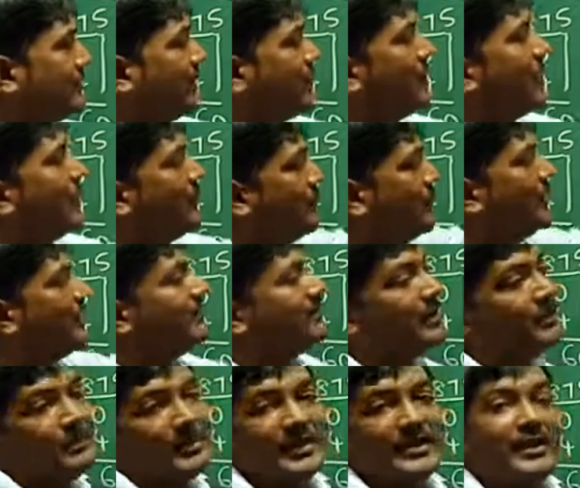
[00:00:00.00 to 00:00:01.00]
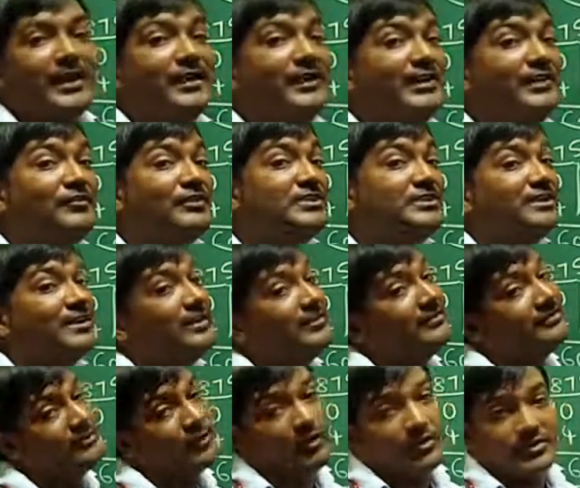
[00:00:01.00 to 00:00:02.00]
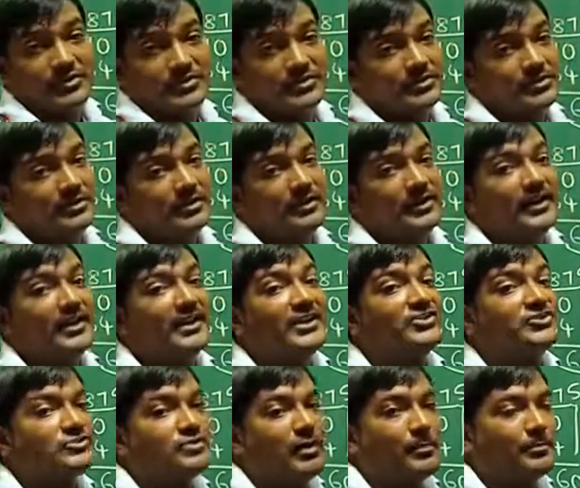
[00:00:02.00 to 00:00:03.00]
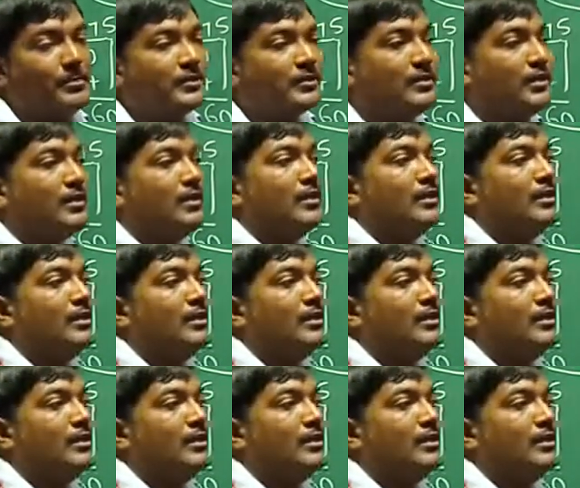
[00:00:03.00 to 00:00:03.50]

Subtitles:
Some number is repeating and division is not getting stopped.